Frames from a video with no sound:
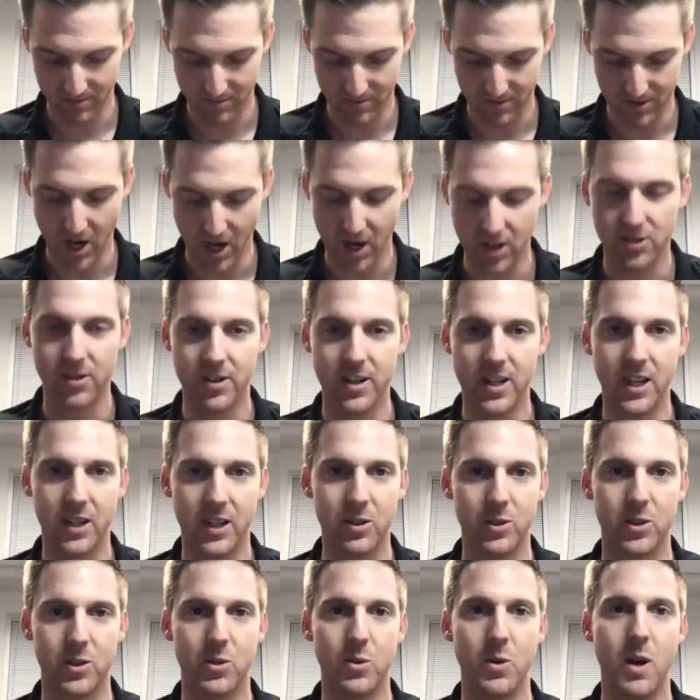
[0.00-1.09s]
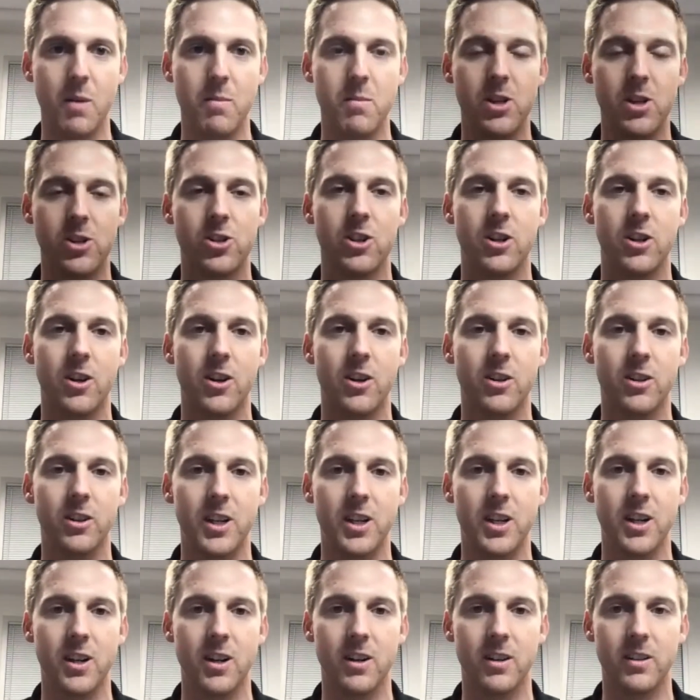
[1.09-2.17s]
Dr. Nichols, who I mentioned
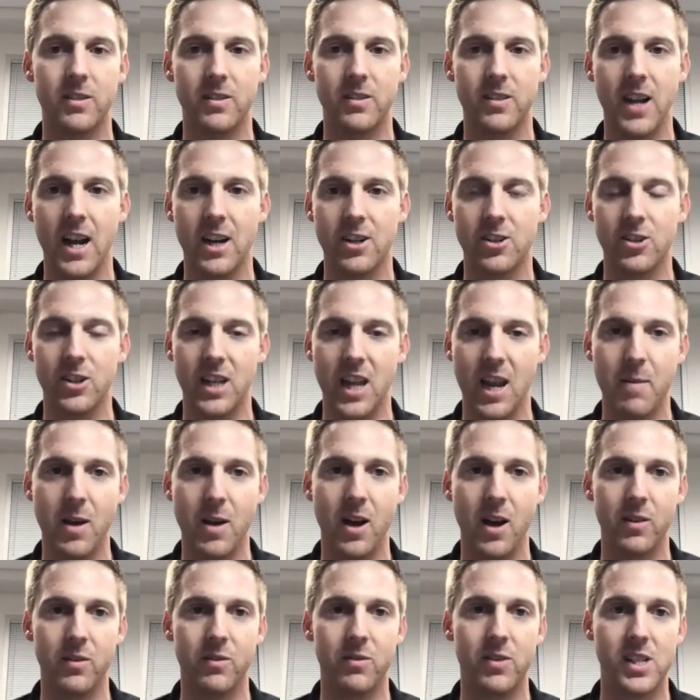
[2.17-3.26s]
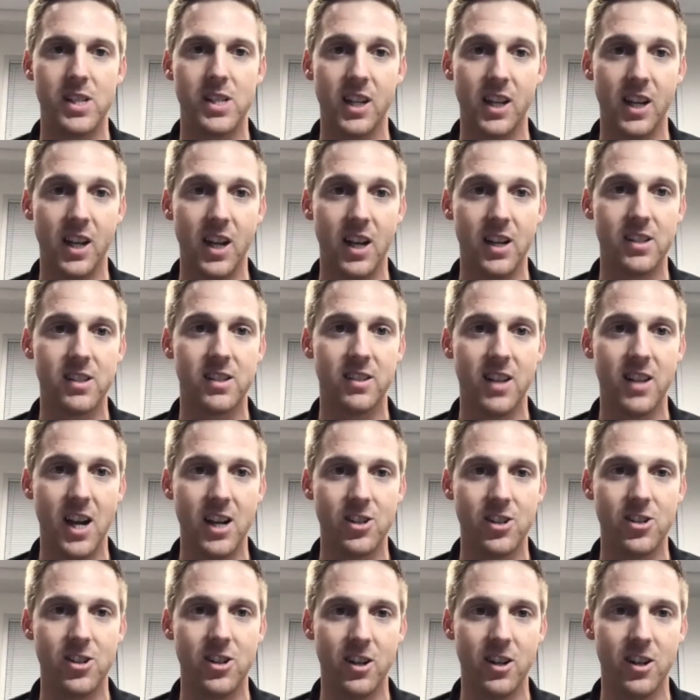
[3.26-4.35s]
earlier, actually came out and visited us
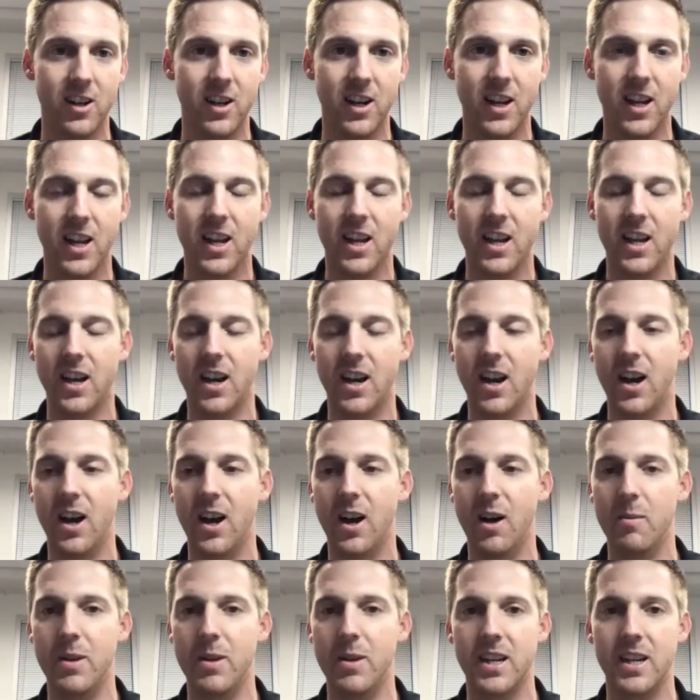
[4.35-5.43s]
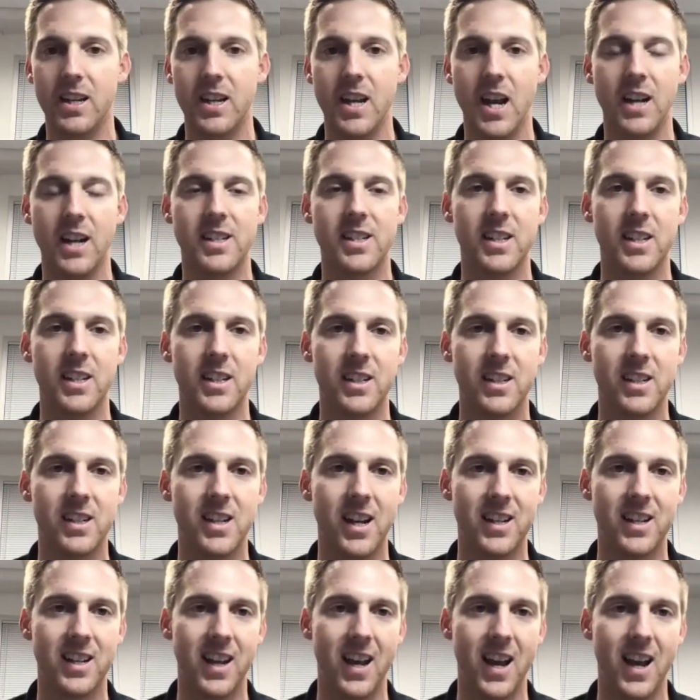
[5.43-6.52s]
last year. Mm-hmm. Um, got to
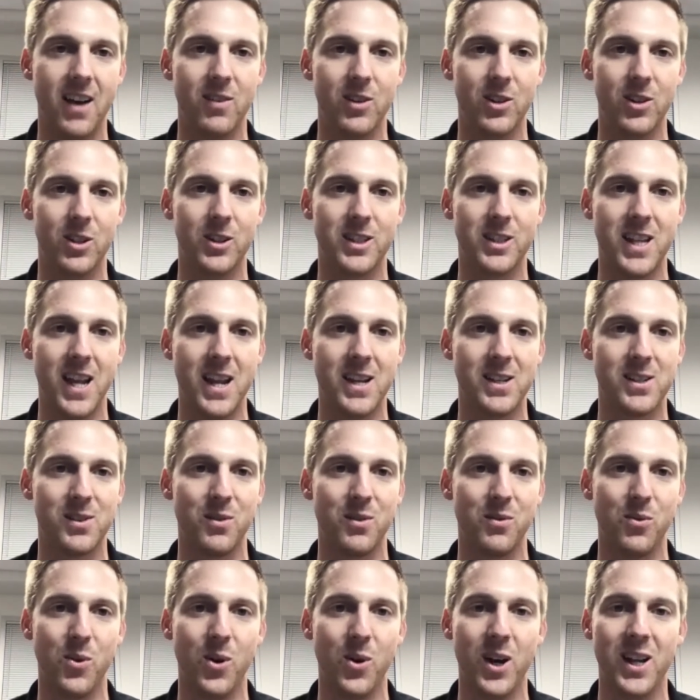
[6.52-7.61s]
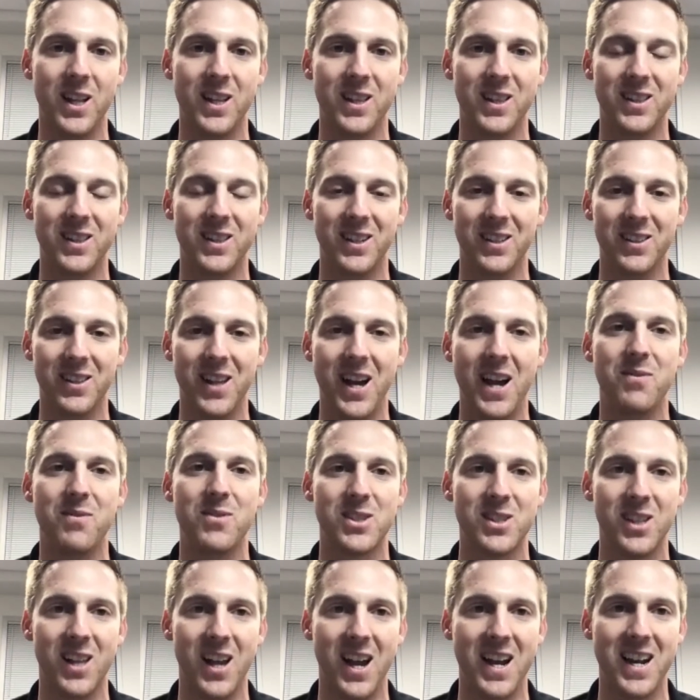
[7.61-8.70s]
got to have a little taste of what the life
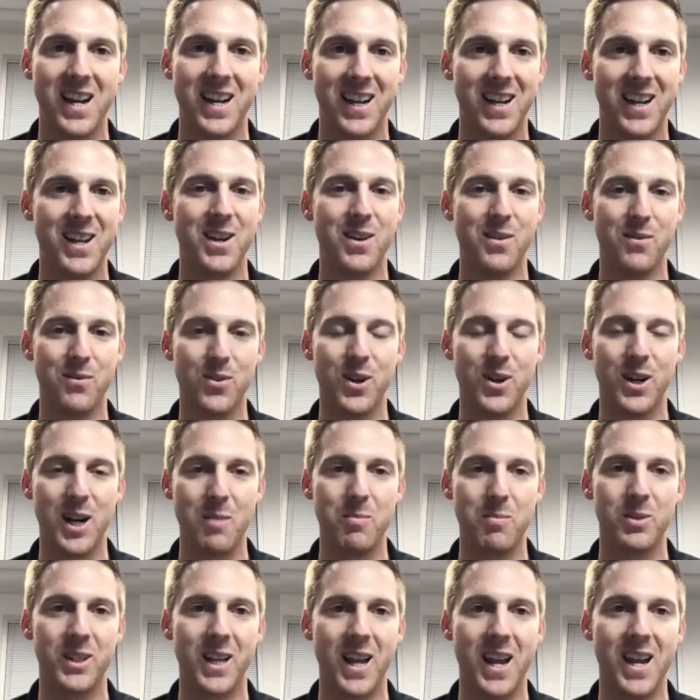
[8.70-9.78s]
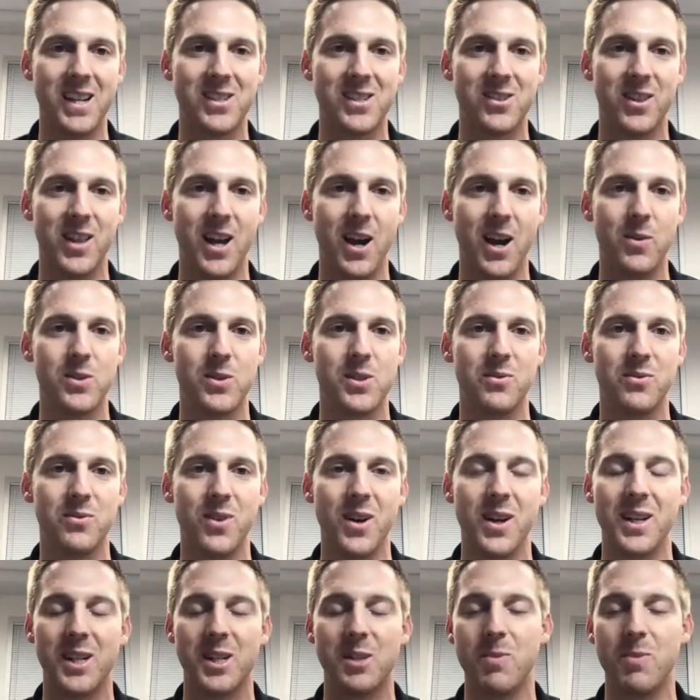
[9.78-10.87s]
is like for a couple days. So that was a
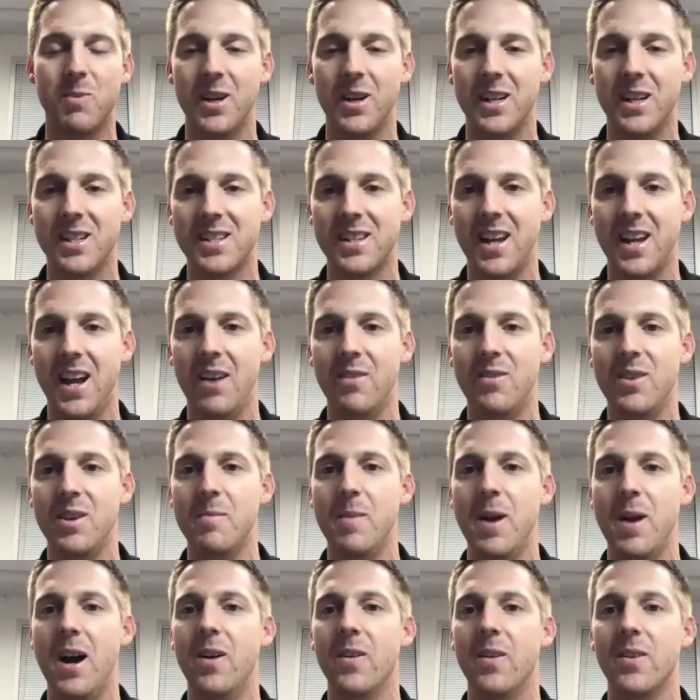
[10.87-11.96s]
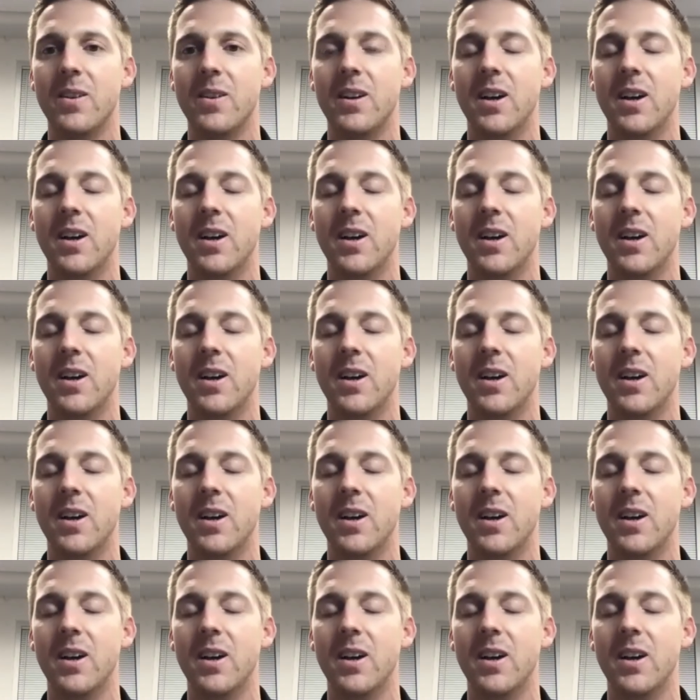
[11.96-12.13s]
fun experience to have him out.